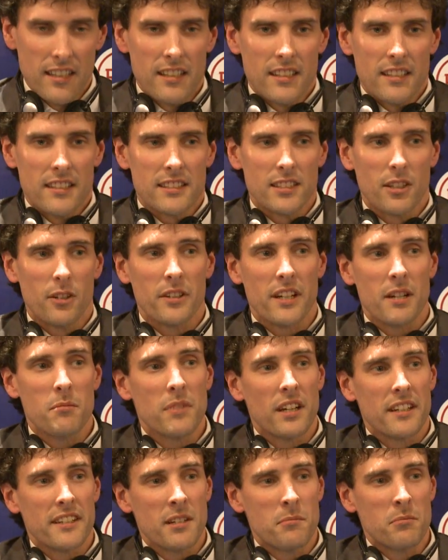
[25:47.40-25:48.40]
So a
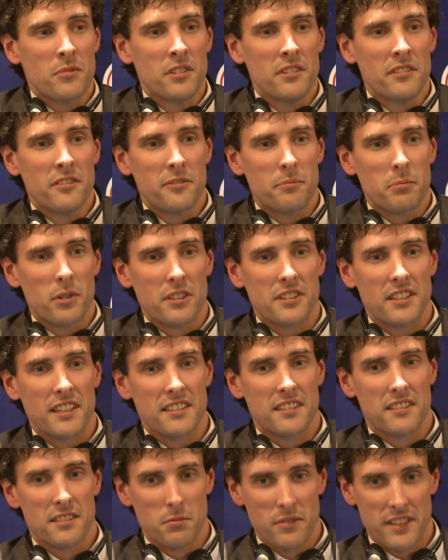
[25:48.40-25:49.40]
number of
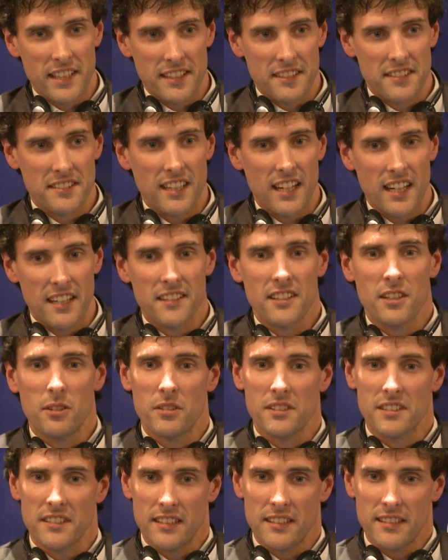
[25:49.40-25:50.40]
processes were then started. There
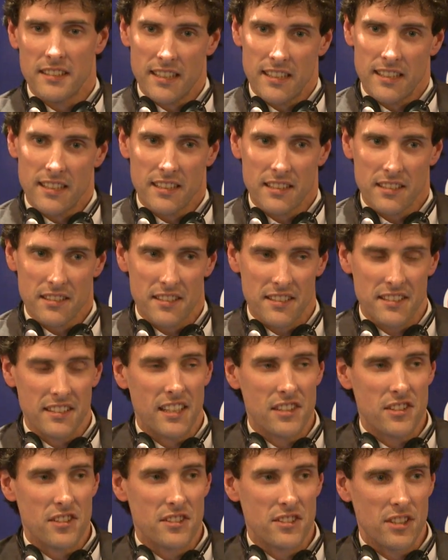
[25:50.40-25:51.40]
was
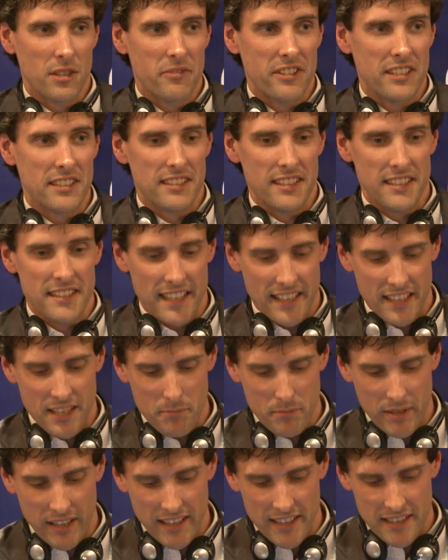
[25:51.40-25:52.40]
discussions obviously taking
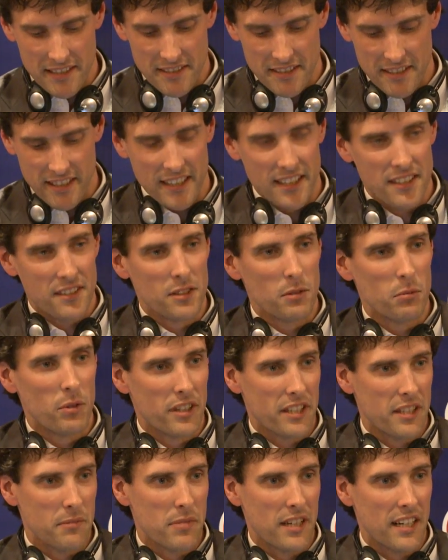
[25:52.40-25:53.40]
place in the
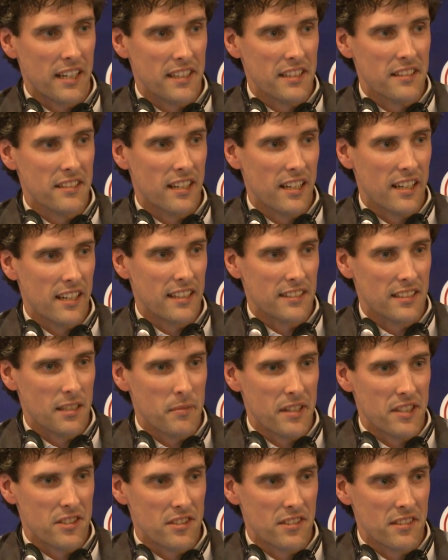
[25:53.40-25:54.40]
working party, as I
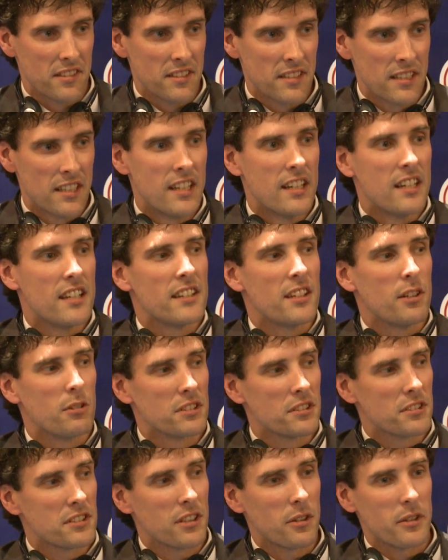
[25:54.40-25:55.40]
mentioned. There was
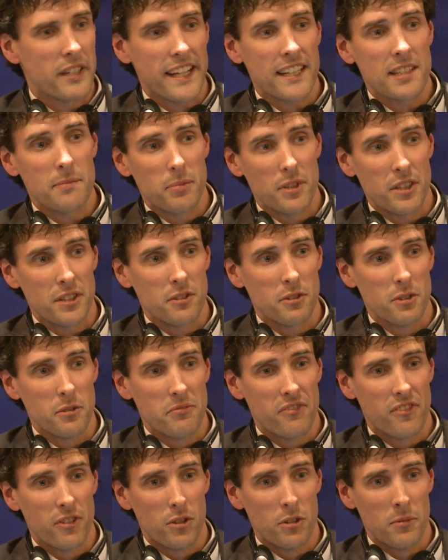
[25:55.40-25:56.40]
also an expert group
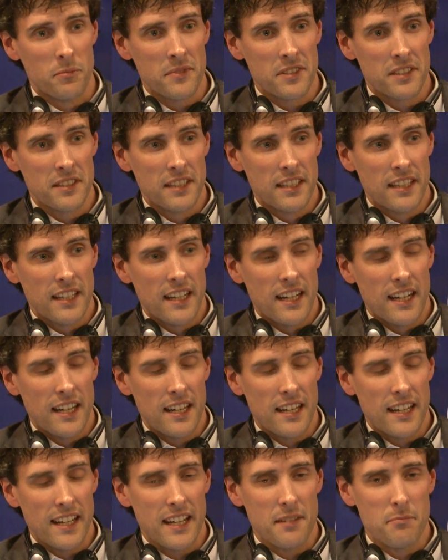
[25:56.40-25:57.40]
formed,
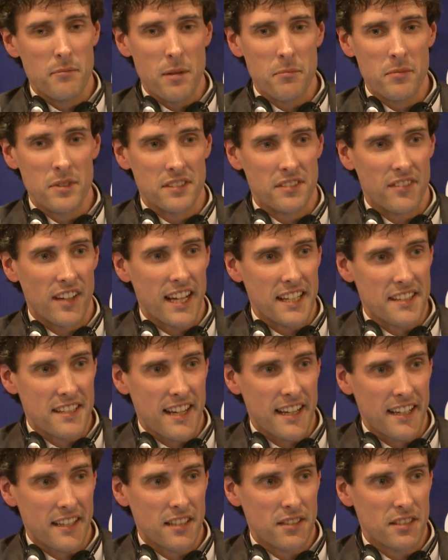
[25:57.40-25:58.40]
and members of ITAC
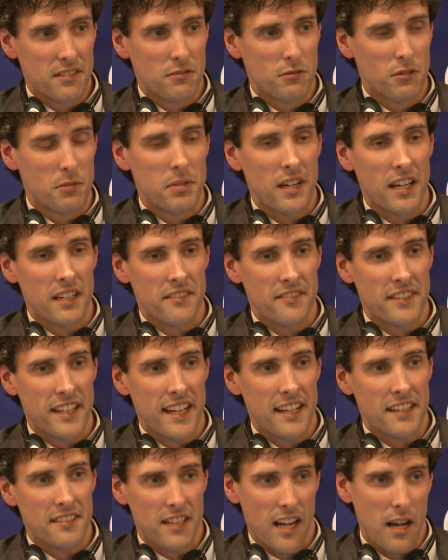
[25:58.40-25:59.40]
were part of that,
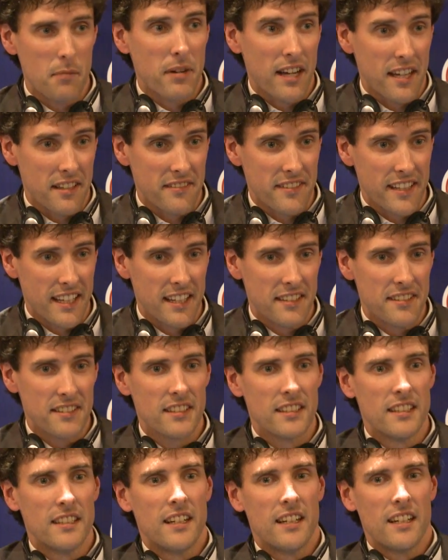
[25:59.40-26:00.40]
are part of that,
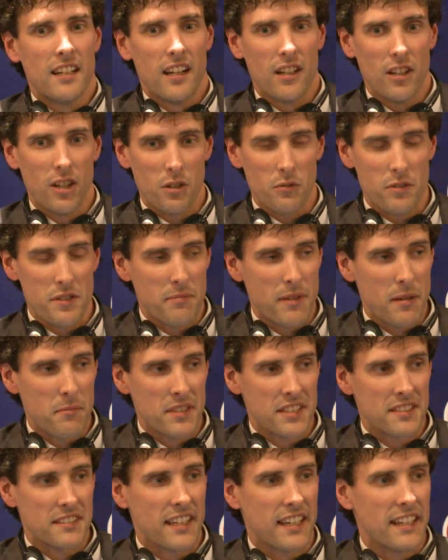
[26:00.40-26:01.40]
along with member
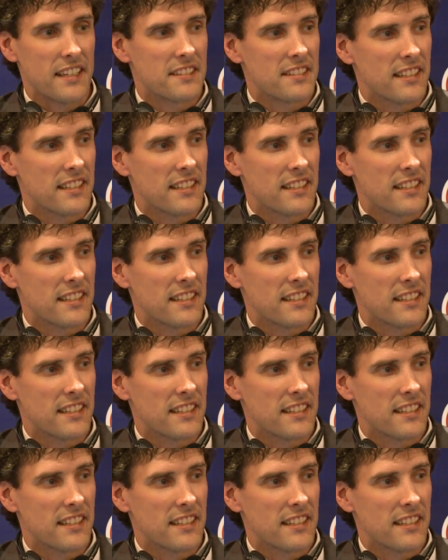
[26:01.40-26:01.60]
states